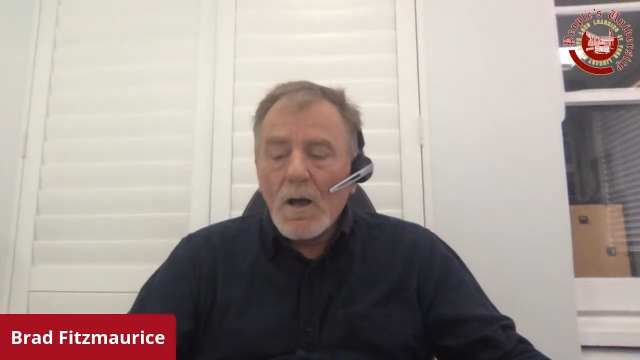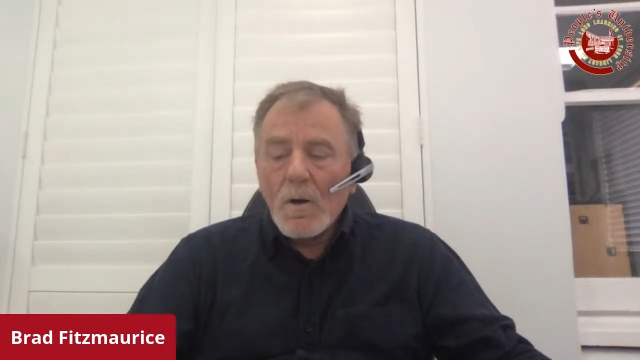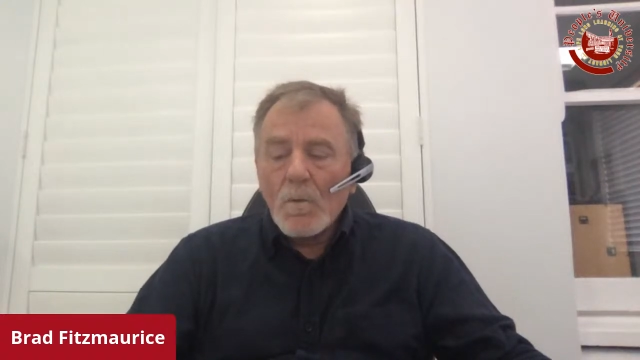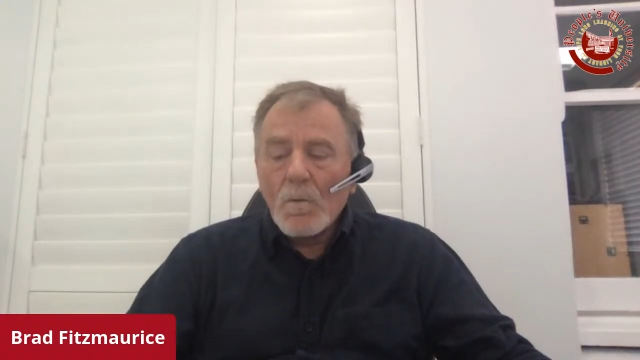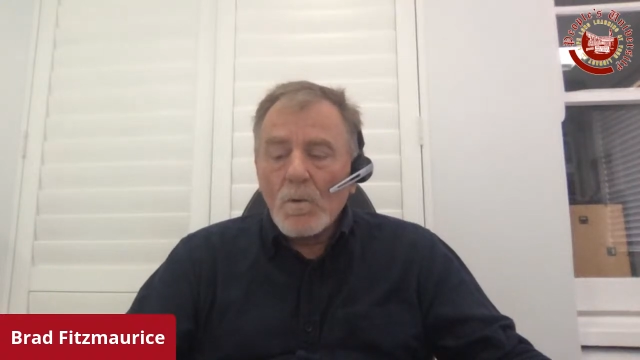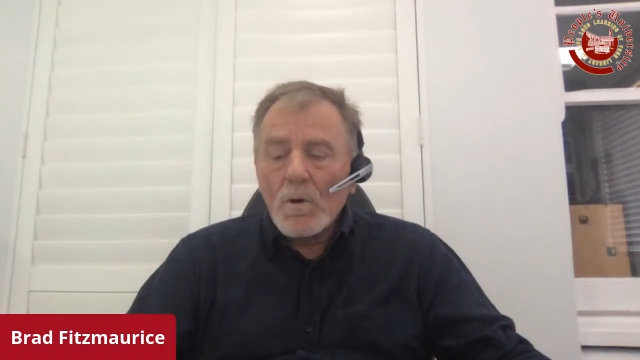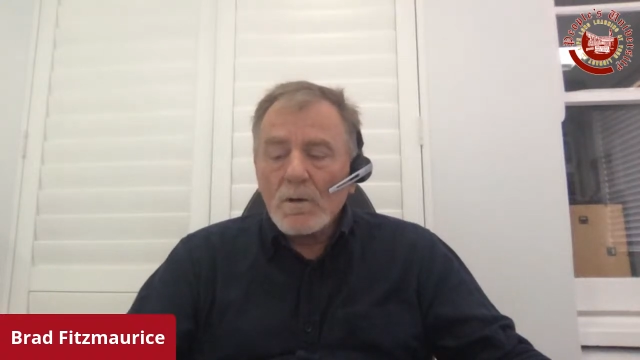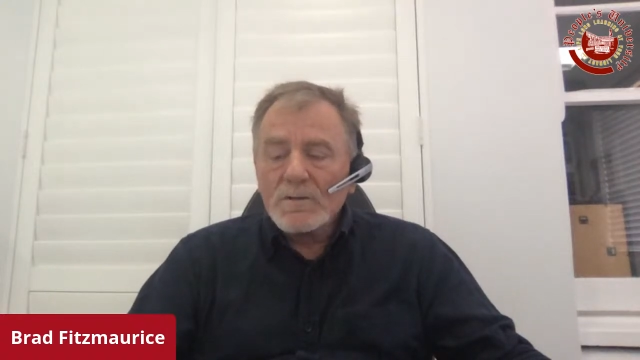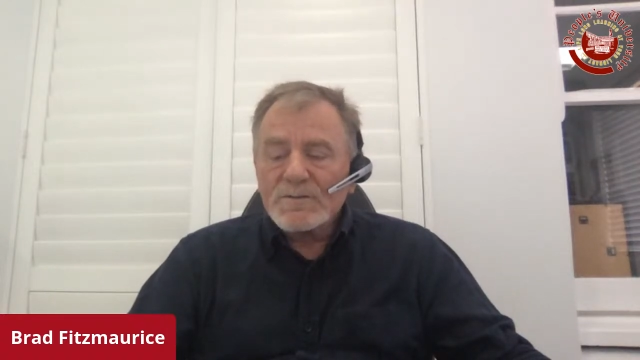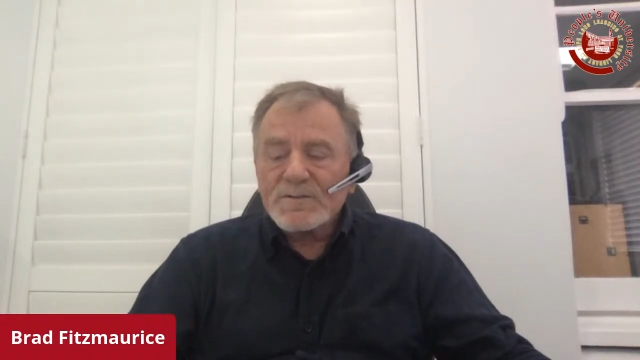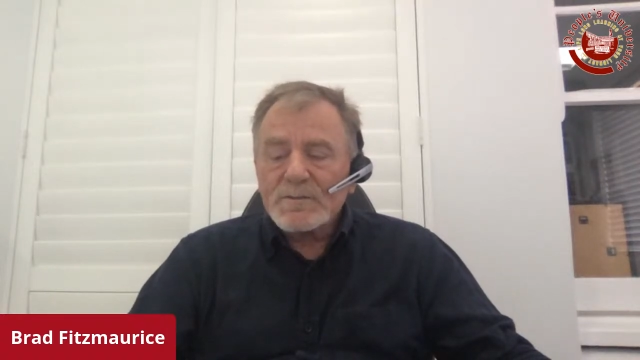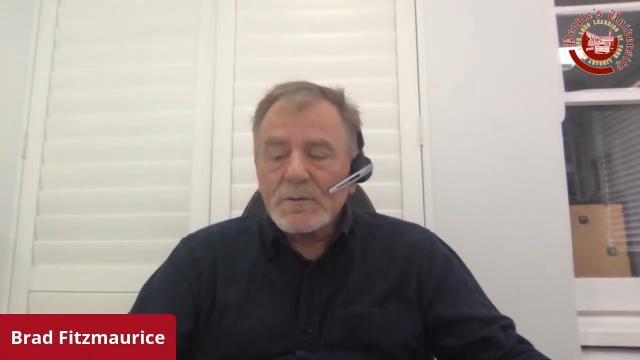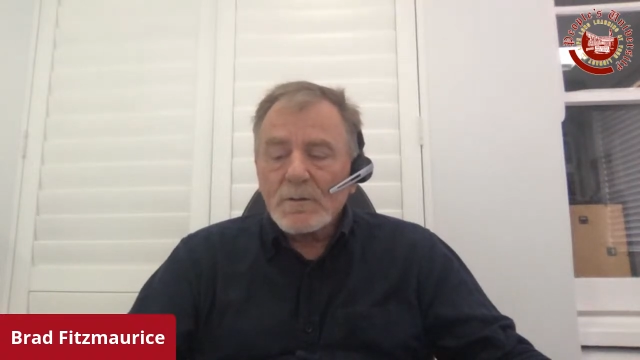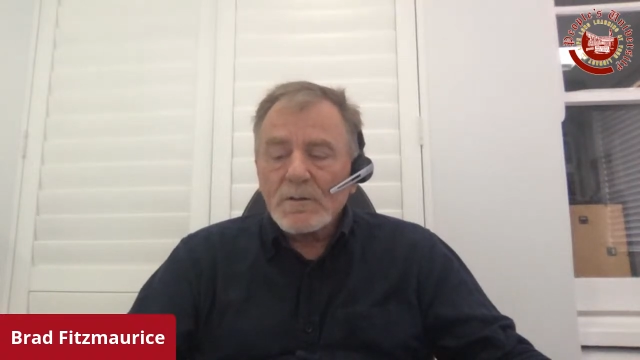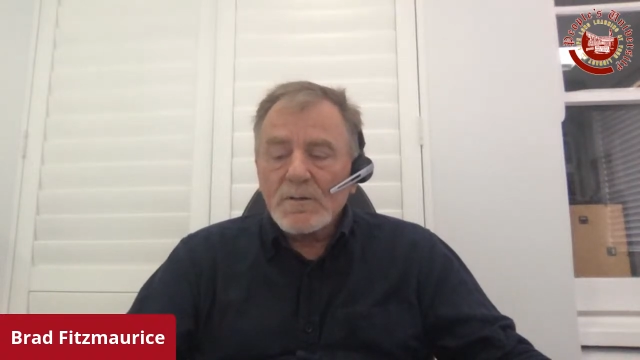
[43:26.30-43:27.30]

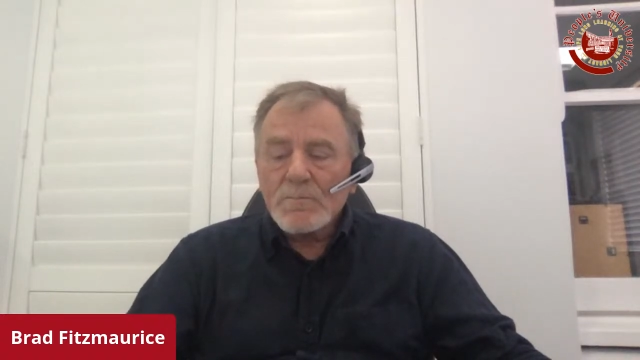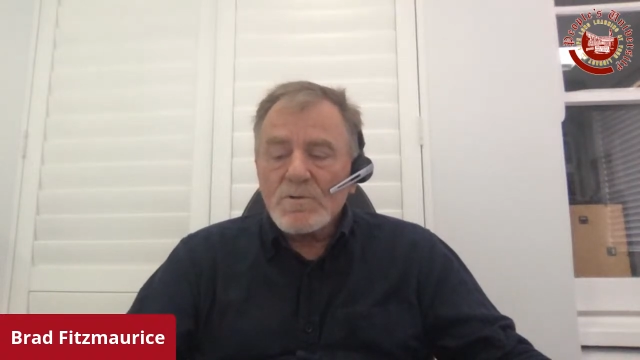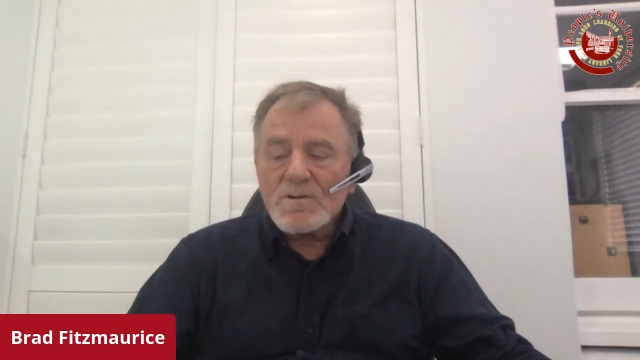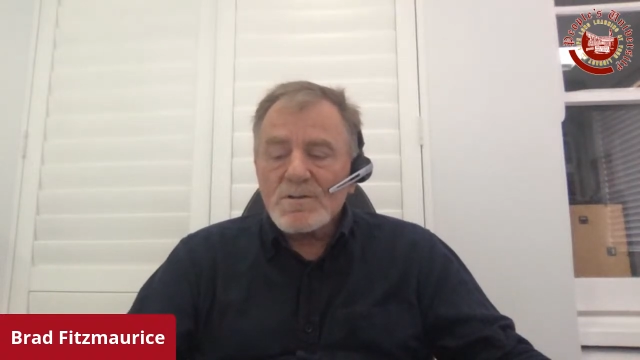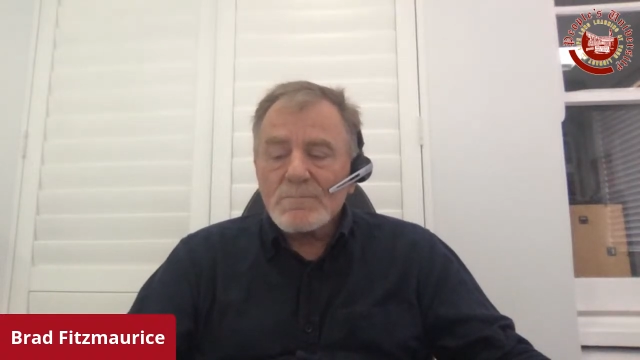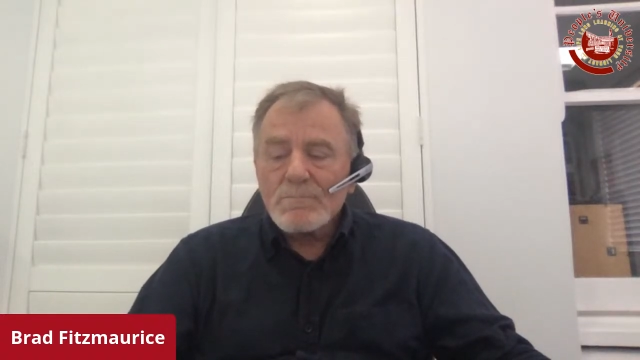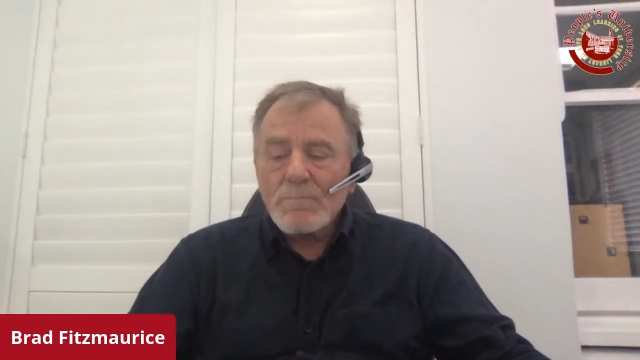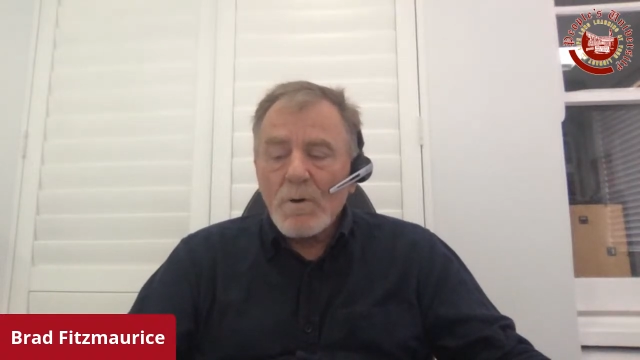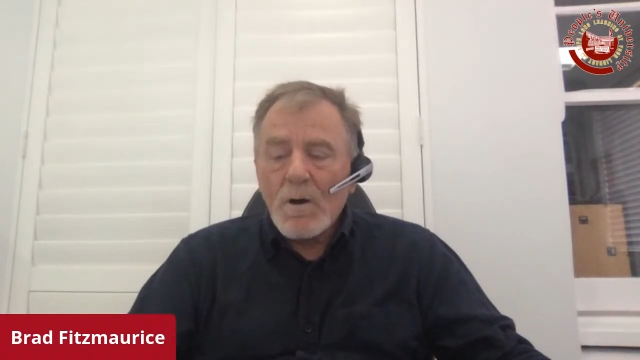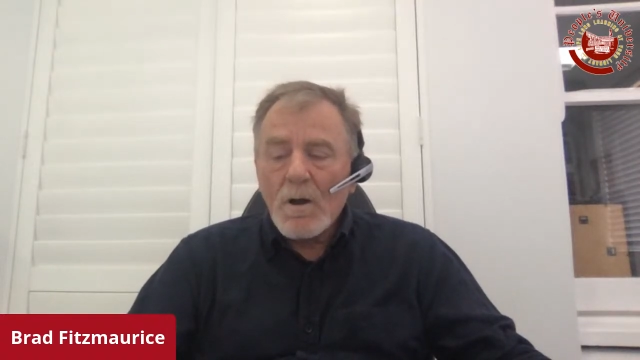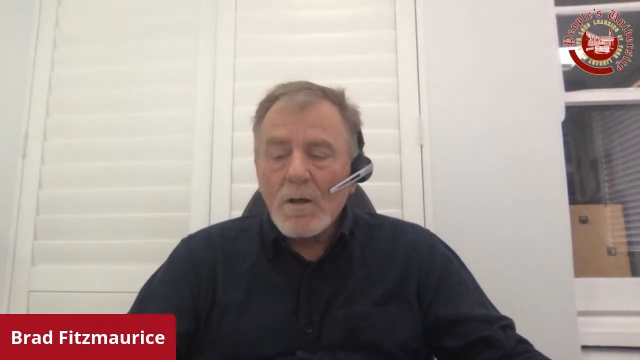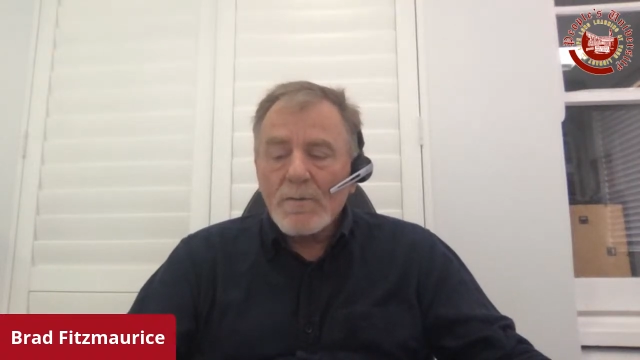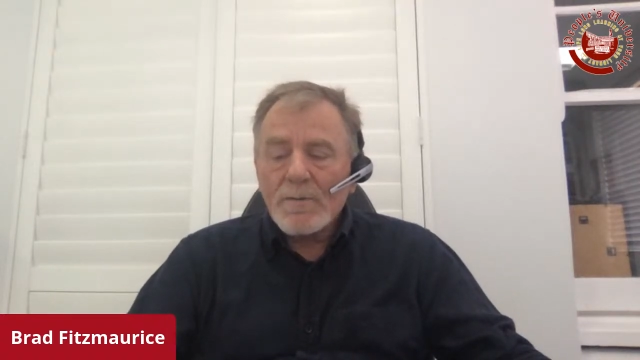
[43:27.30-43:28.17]
was commissioned by